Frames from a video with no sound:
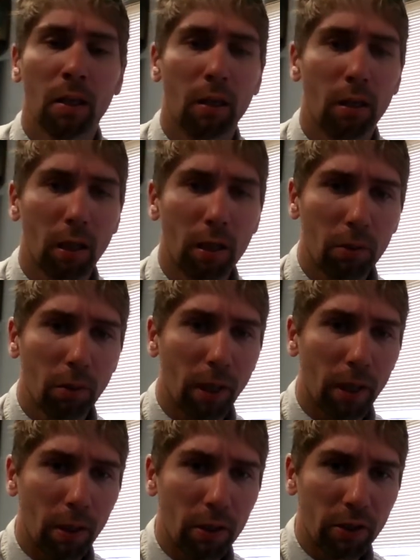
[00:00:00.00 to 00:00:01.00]
Anyway,
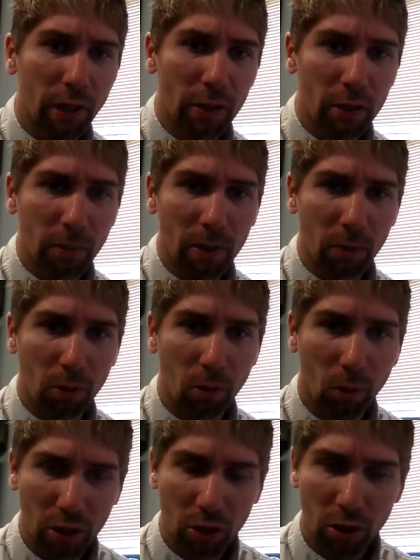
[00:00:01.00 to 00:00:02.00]
I understand there's been some
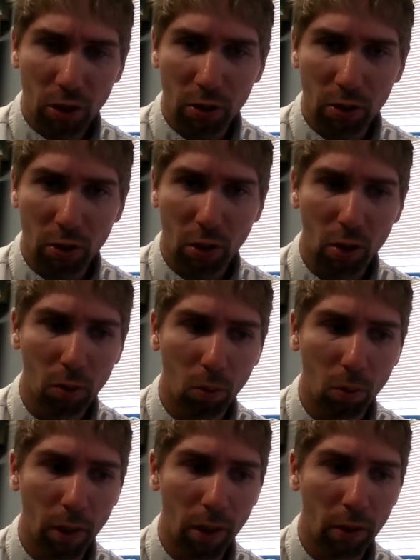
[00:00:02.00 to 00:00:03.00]
questions
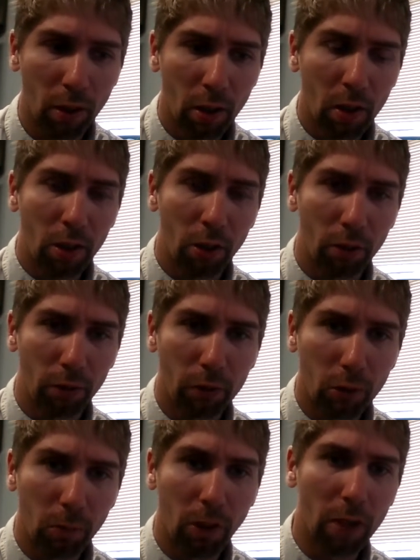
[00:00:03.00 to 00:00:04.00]
with the
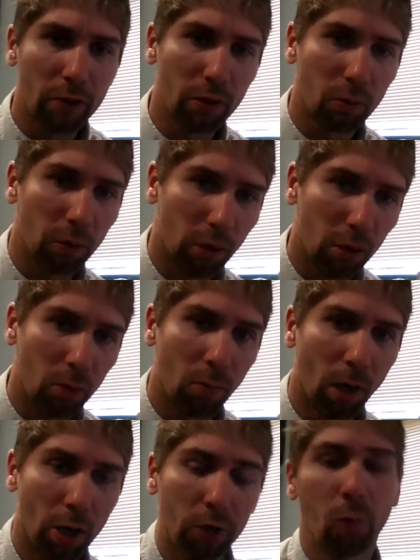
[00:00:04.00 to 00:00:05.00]
review process with the new
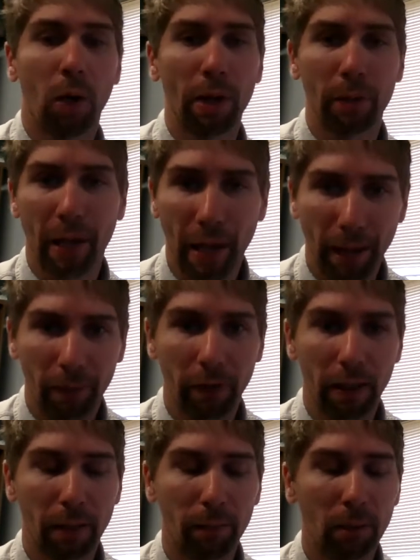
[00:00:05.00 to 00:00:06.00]
models, why we have
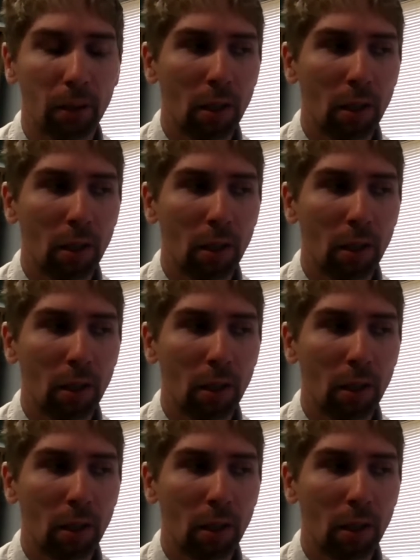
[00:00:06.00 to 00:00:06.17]
them.